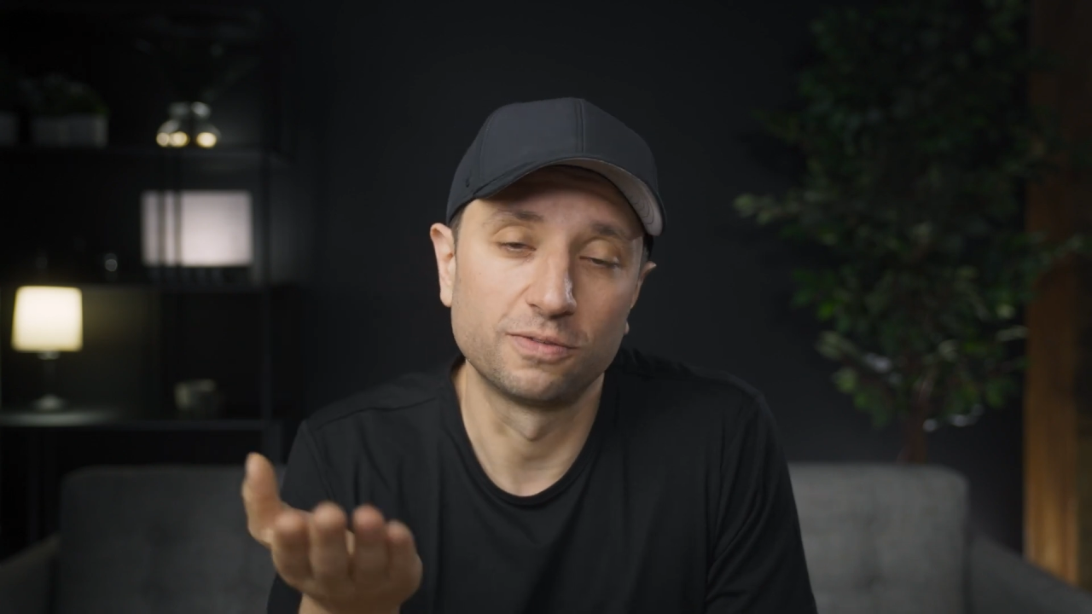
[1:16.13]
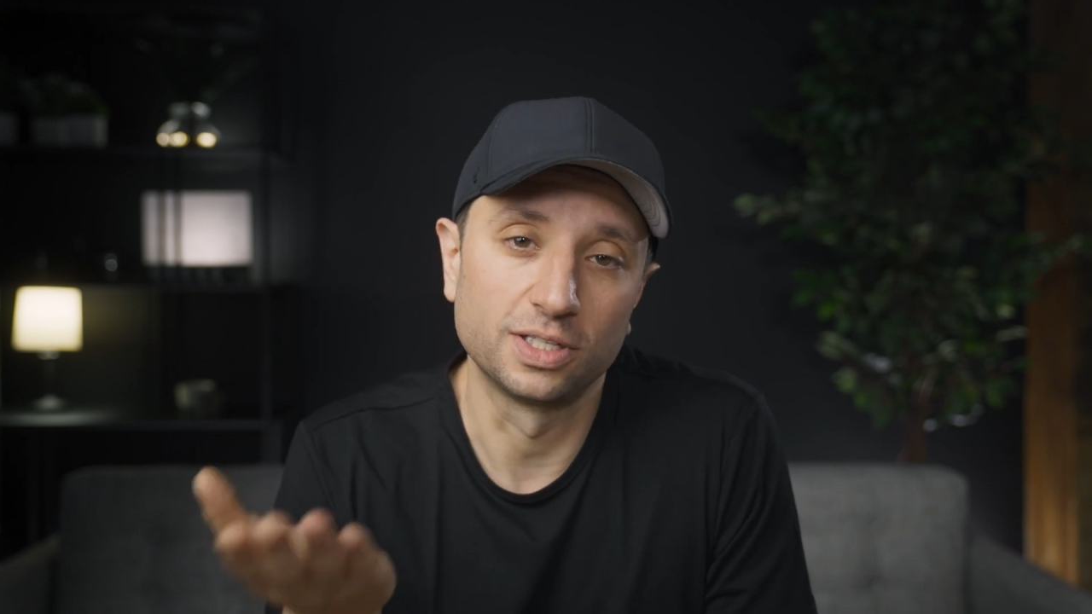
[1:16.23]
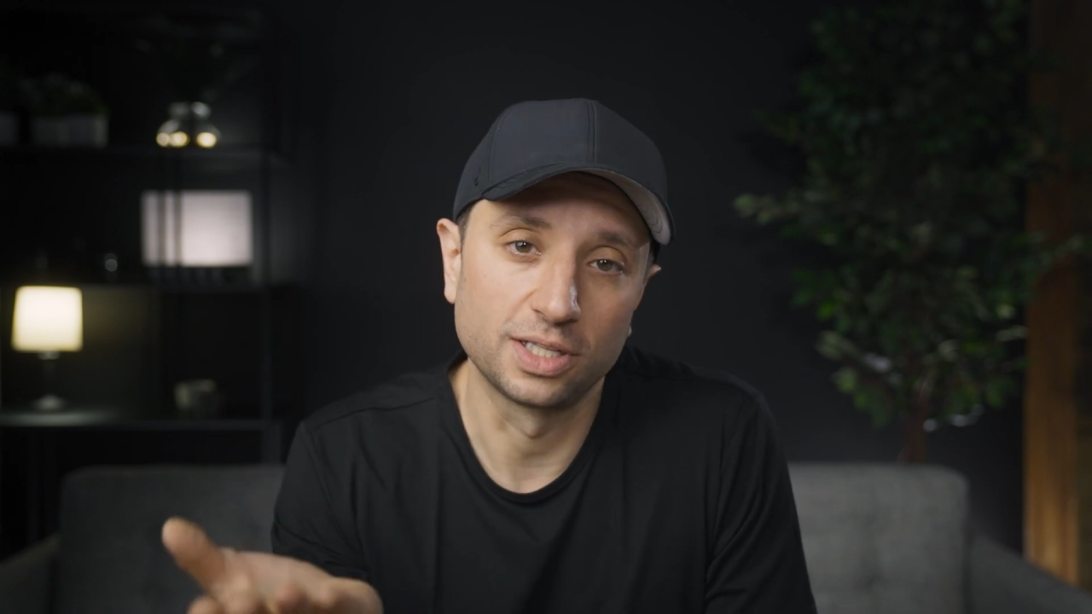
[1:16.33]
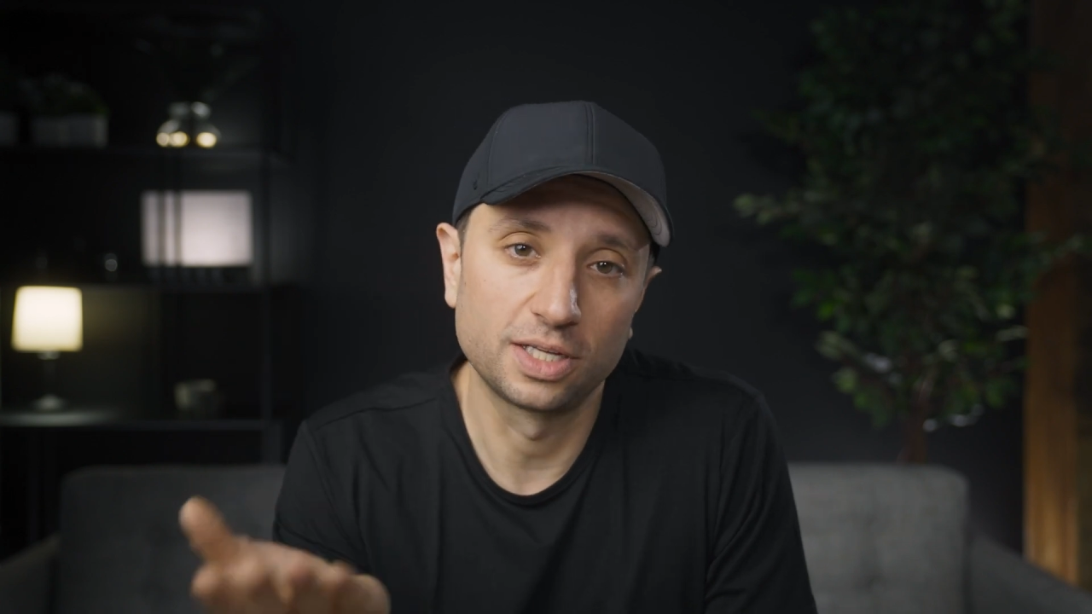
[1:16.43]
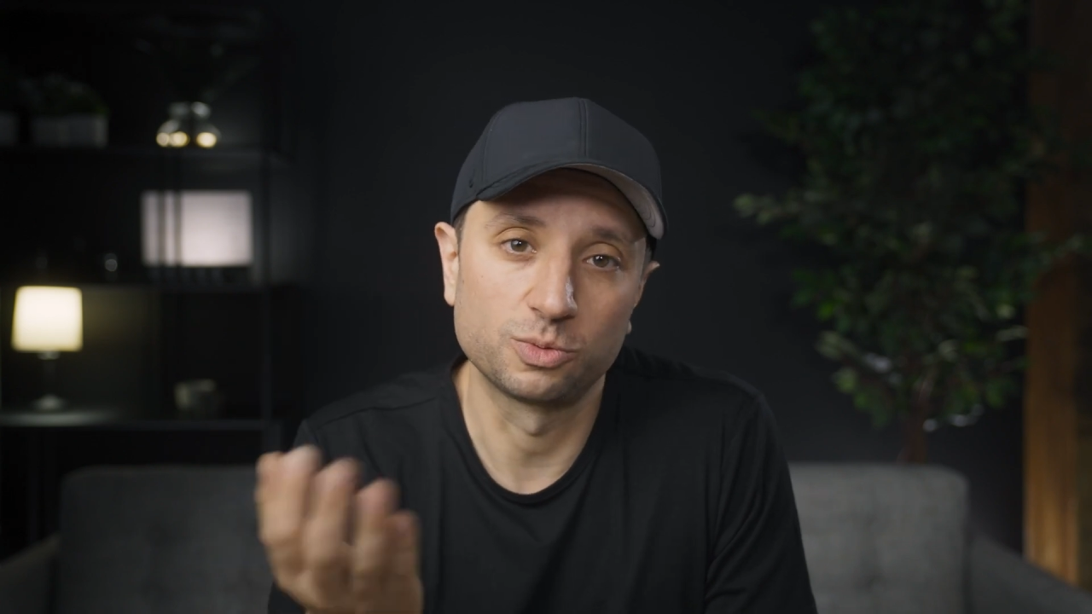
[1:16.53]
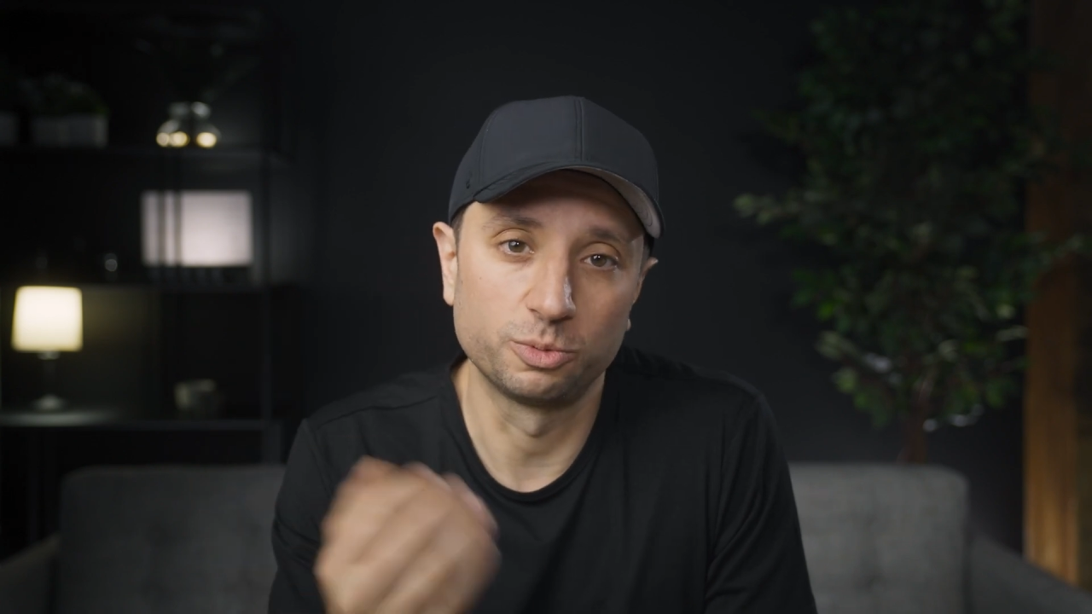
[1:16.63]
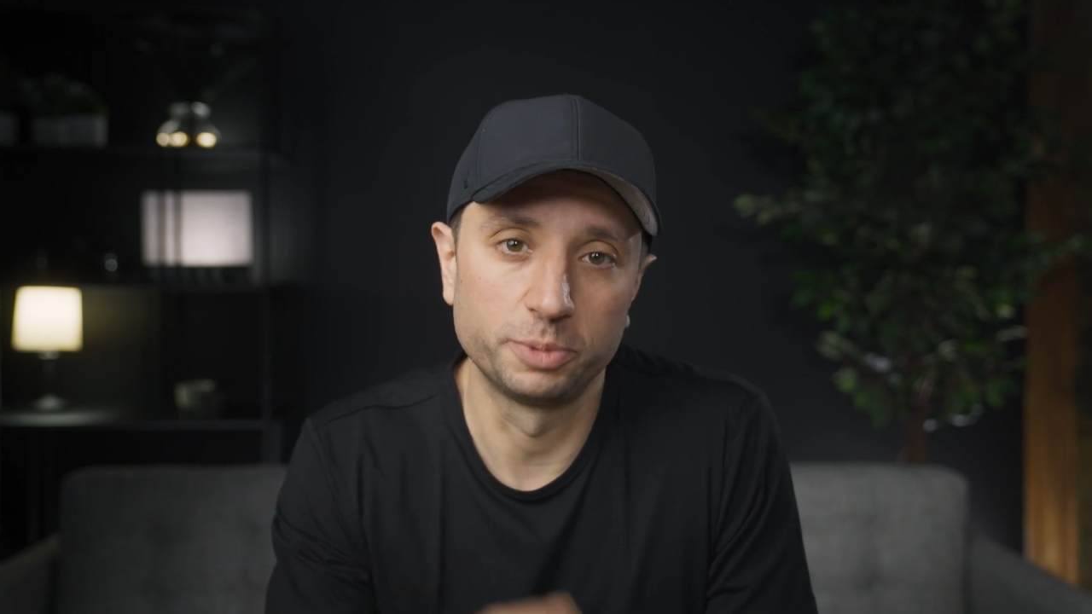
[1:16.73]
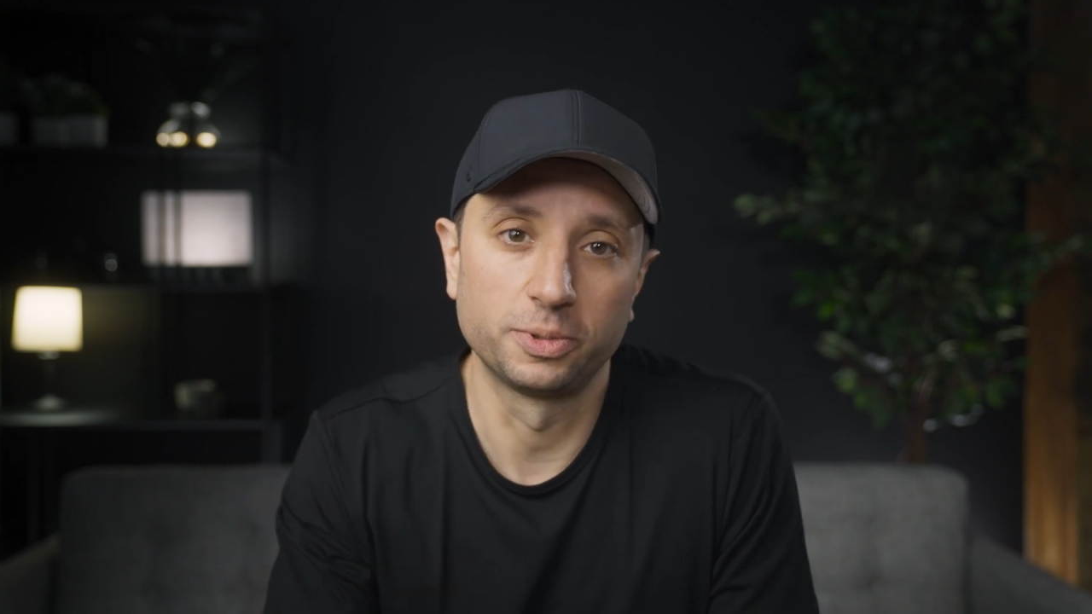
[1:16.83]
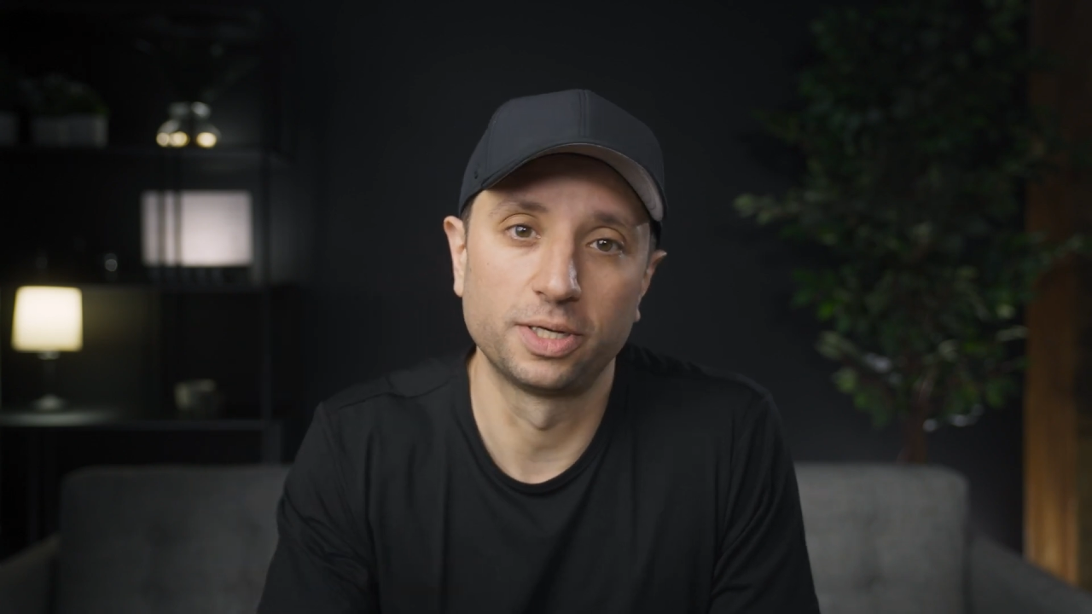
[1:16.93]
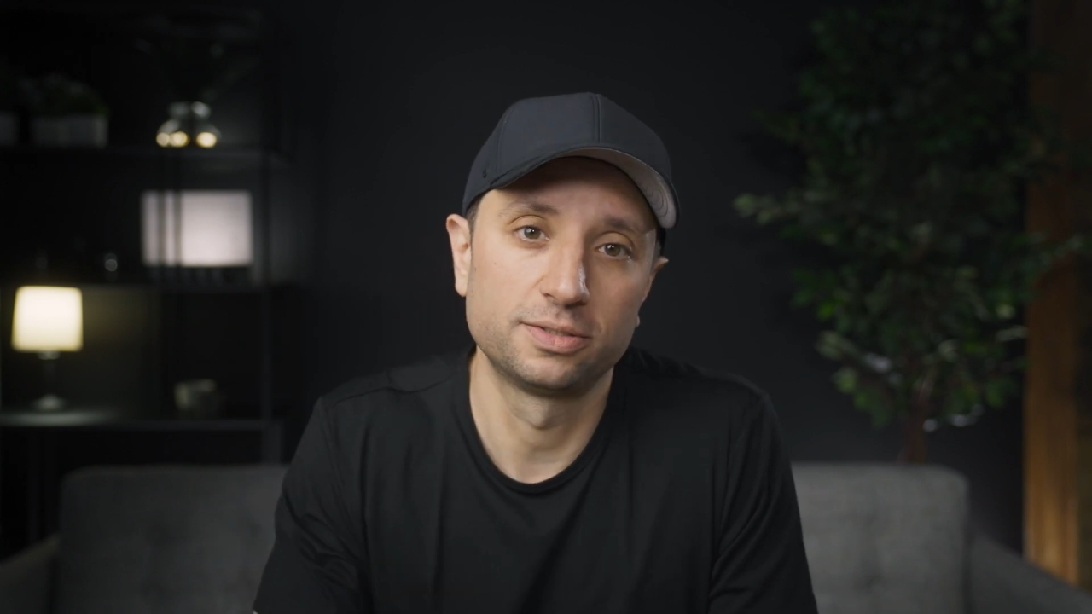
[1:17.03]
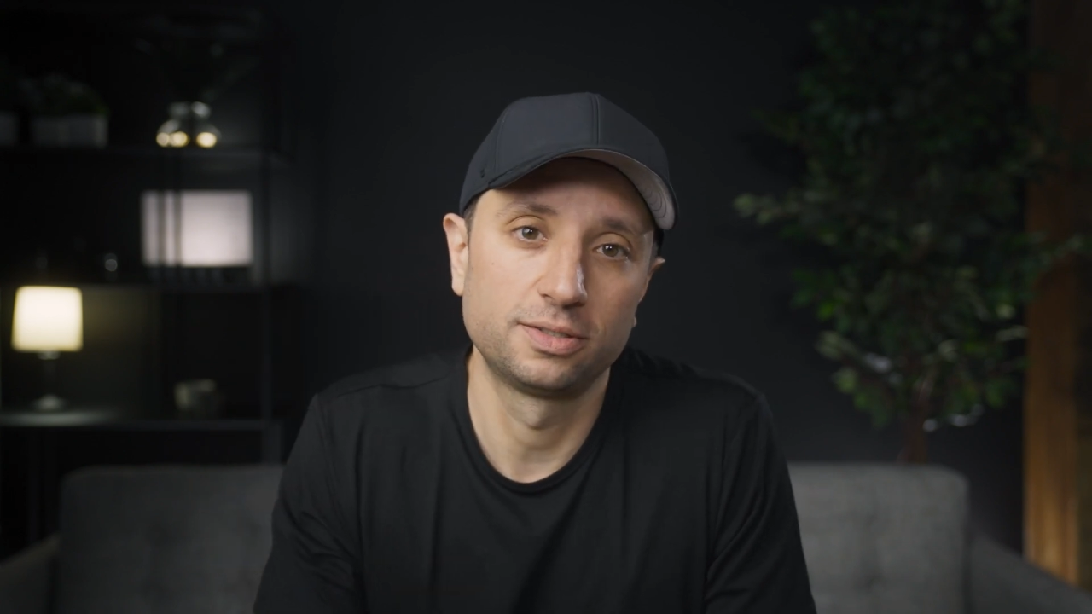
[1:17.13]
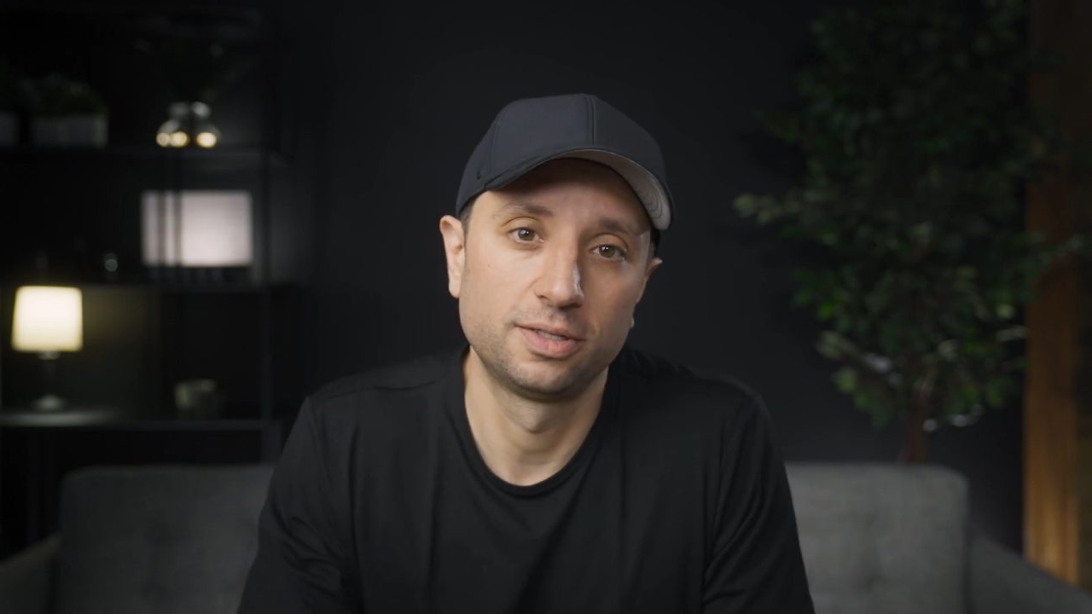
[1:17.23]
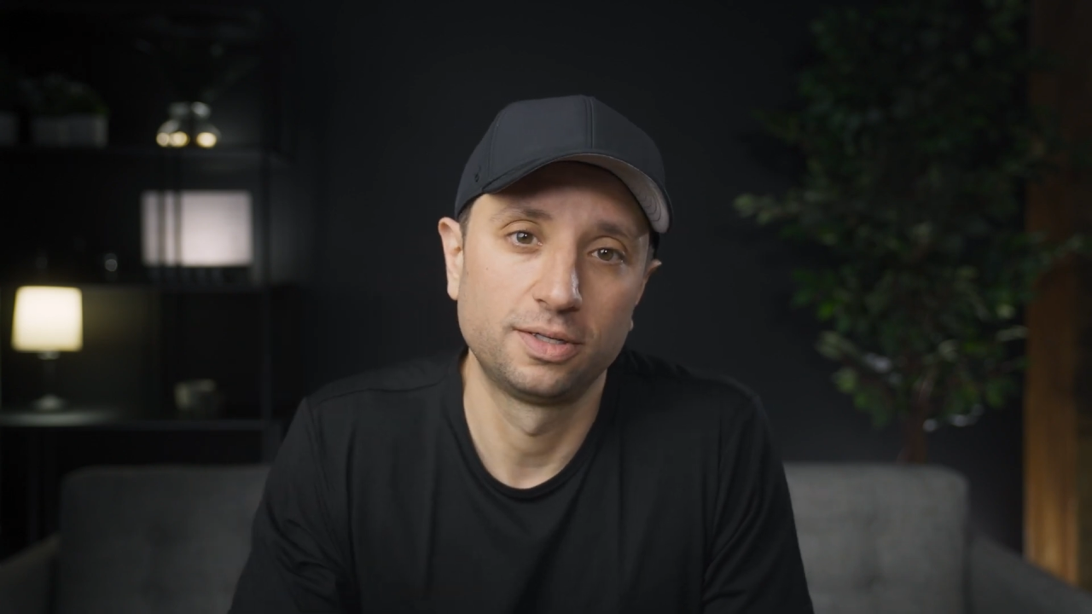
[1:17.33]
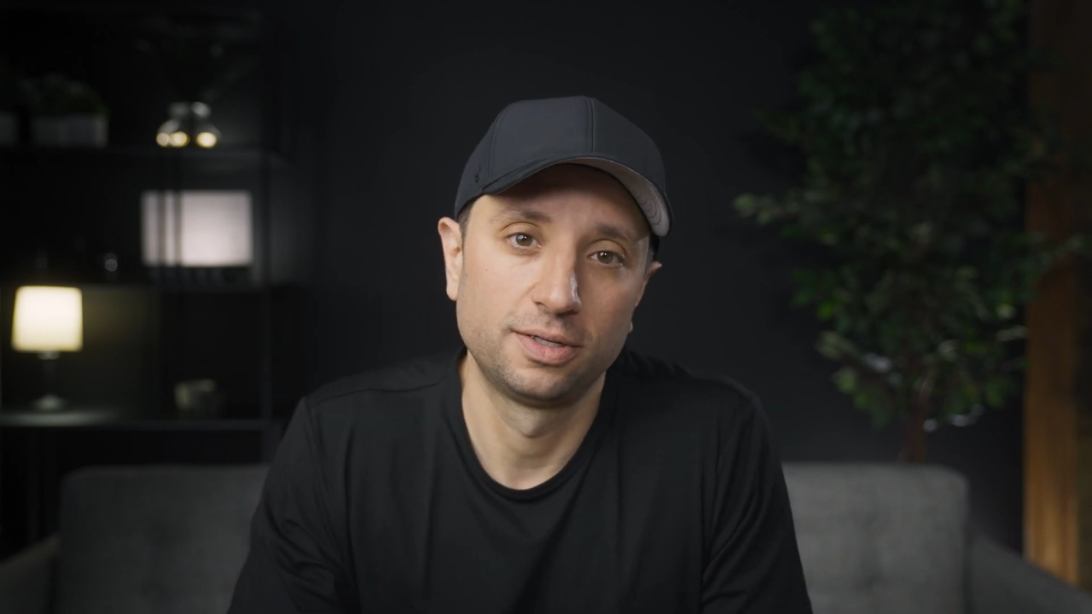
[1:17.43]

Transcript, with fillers: of the lens will be placed.